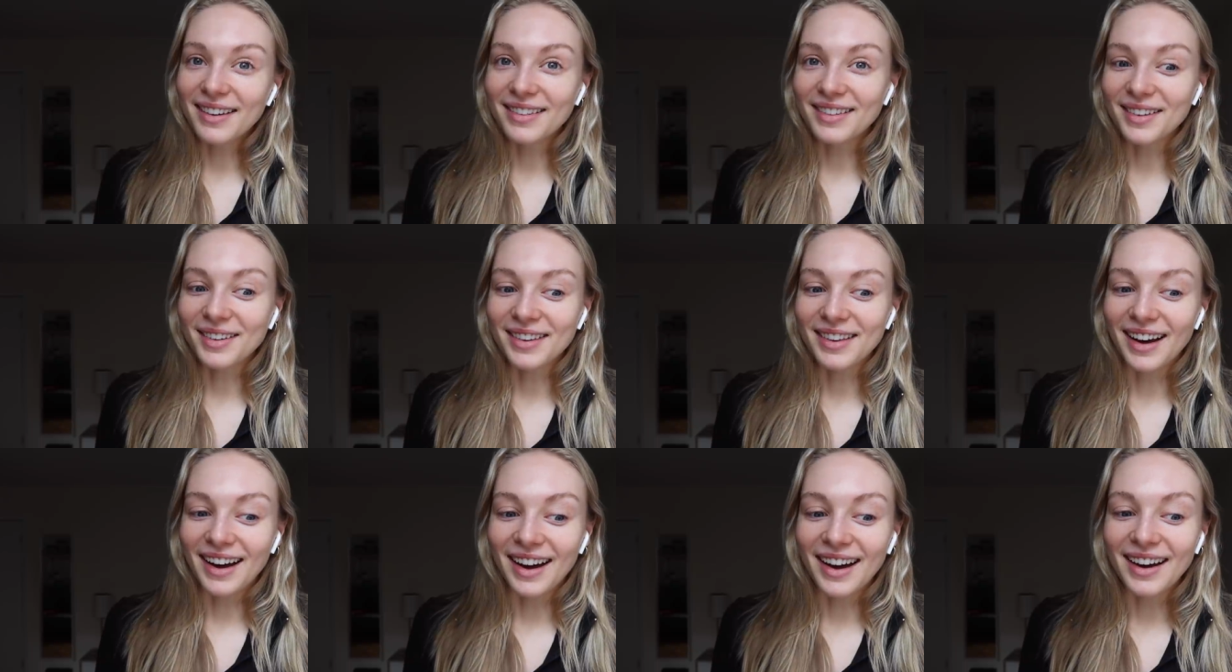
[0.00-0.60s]
in their
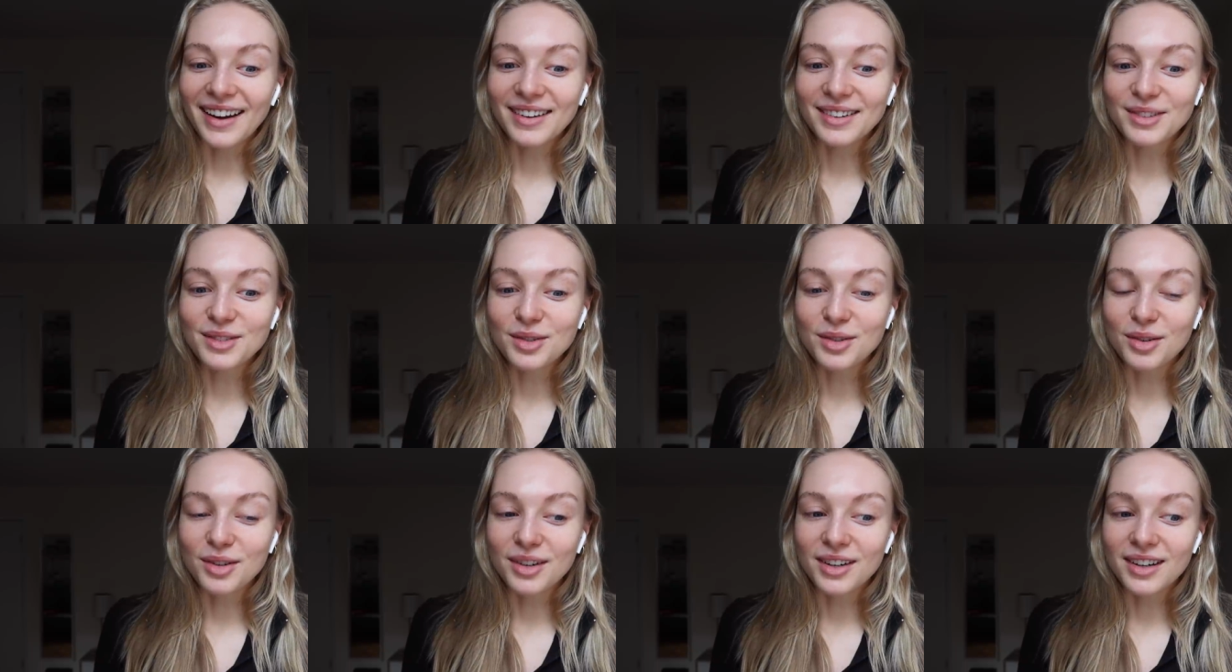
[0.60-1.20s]
lives
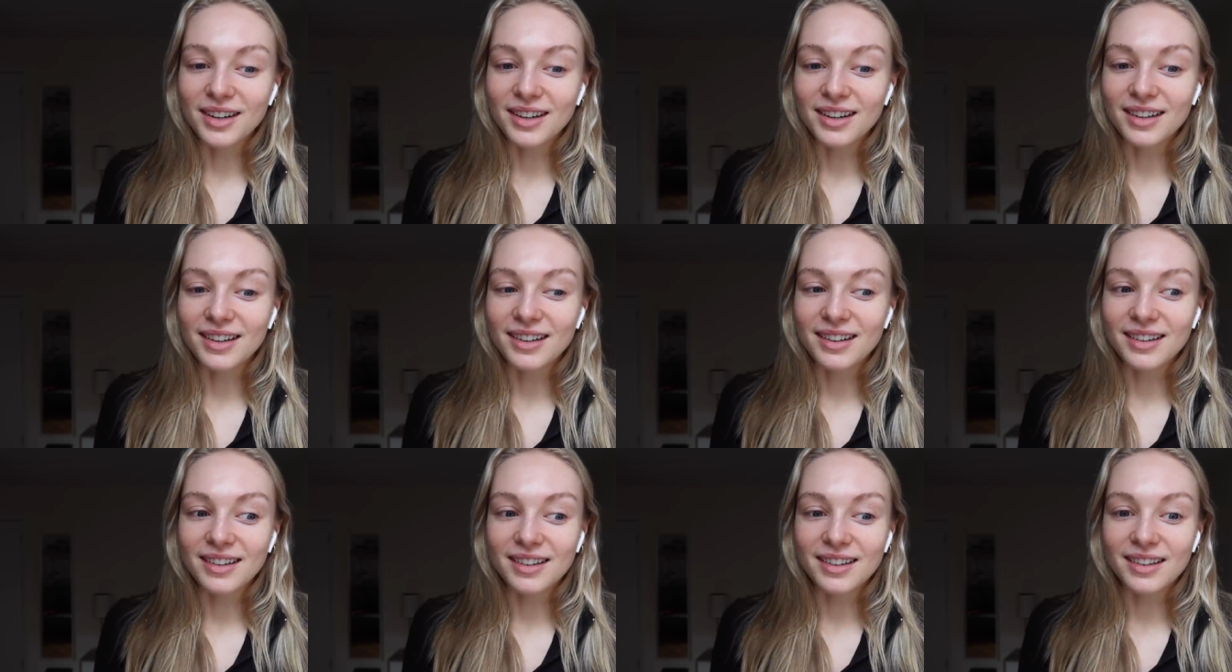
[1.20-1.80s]

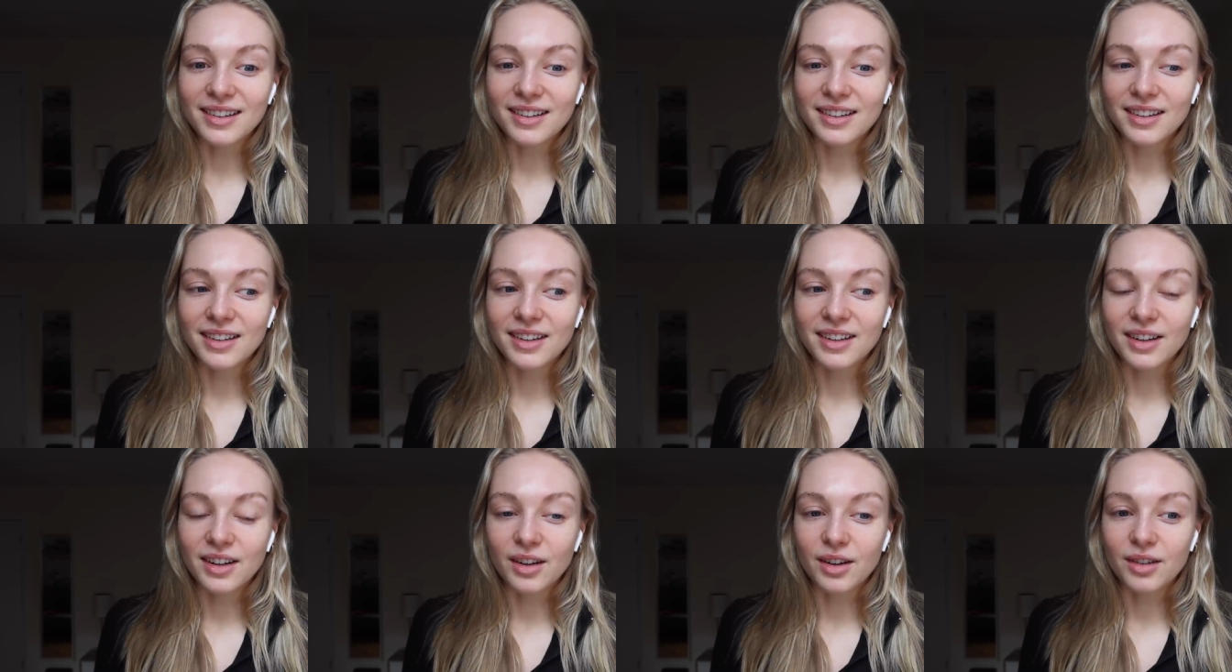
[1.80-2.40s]
or
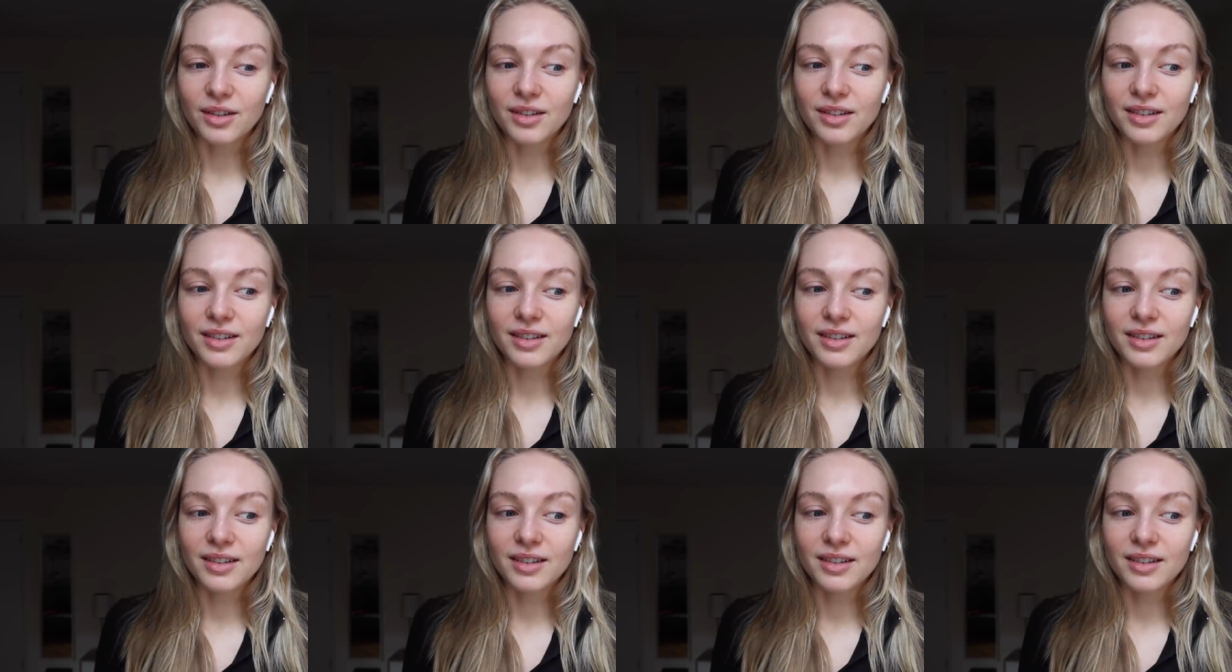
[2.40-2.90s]
you know